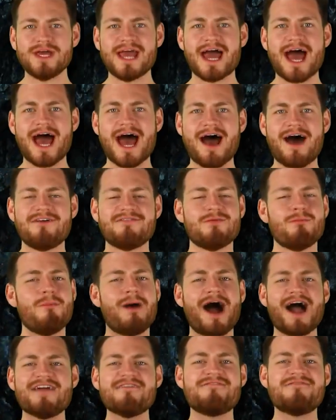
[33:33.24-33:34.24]
we have
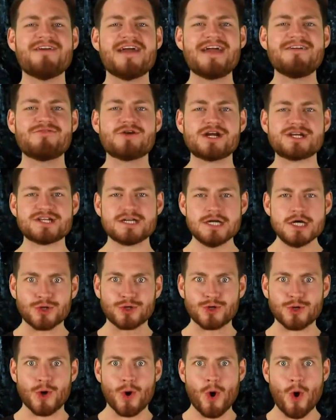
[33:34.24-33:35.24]
my favorite,
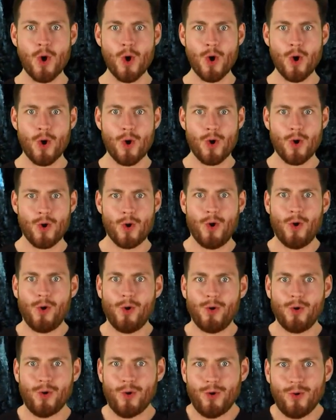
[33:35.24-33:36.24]

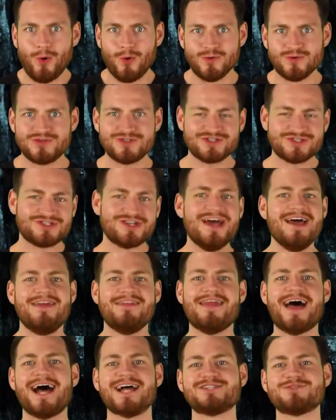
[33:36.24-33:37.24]
Ghosts.
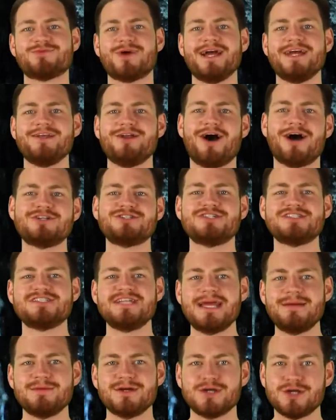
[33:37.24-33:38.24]
That's right, not just
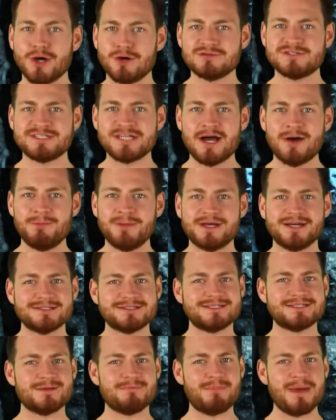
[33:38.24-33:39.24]
named a ghost town because it's